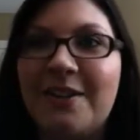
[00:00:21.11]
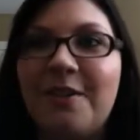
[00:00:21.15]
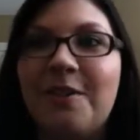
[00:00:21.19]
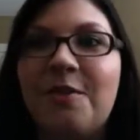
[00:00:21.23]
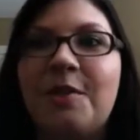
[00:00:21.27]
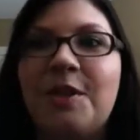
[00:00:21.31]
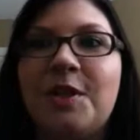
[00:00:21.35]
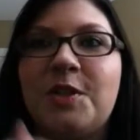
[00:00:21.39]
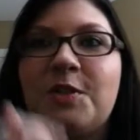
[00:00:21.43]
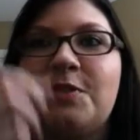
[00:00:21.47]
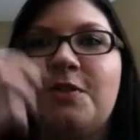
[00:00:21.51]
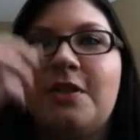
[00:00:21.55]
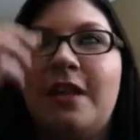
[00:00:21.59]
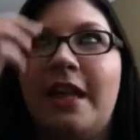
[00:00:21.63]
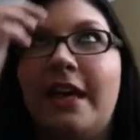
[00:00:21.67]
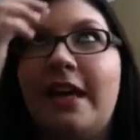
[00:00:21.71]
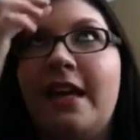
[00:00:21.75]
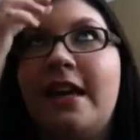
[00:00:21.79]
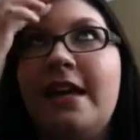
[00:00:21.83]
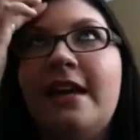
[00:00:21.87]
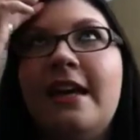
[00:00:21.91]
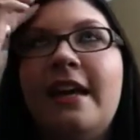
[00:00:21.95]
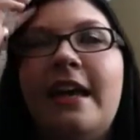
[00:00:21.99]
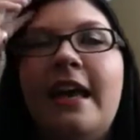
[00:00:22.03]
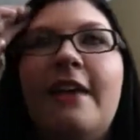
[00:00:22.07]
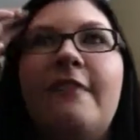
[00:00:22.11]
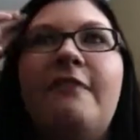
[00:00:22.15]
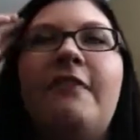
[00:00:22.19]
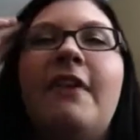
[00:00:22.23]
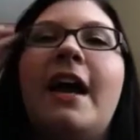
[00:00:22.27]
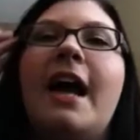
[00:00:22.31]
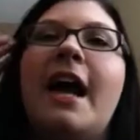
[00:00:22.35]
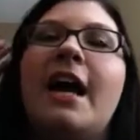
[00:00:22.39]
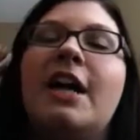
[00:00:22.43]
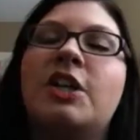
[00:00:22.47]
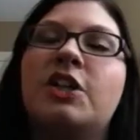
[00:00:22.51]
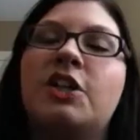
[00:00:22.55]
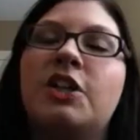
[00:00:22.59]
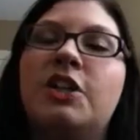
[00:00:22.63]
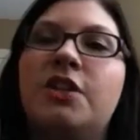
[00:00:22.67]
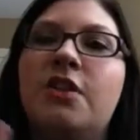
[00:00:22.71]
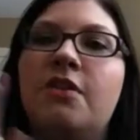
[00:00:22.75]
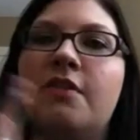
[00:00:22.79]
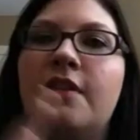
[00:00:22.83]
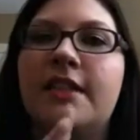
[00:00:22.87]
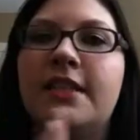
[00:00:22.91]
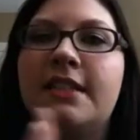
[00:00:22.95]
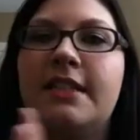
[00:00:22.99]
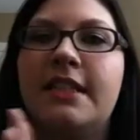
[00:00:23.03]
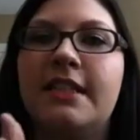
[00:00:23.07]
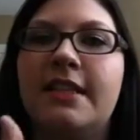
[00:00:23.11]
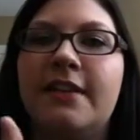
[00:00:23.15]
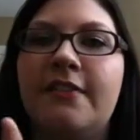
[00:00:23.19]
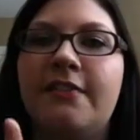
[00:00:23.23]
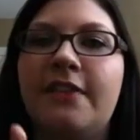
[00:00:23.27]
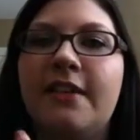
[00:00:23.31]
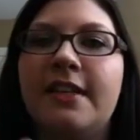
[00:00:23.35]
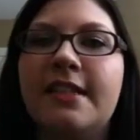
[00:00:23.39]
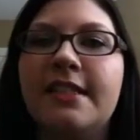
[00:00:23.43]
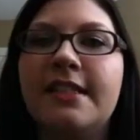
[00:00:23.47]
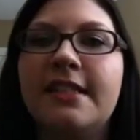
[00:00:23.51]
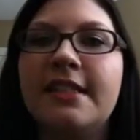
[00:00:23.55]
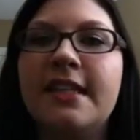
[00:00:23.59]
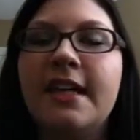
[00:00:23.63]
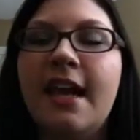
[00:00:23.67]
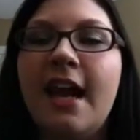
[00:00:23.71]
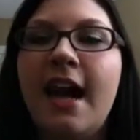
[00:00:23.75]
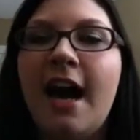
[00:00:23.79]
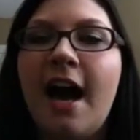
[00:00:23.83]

or which, like, if I actually noticed a difference.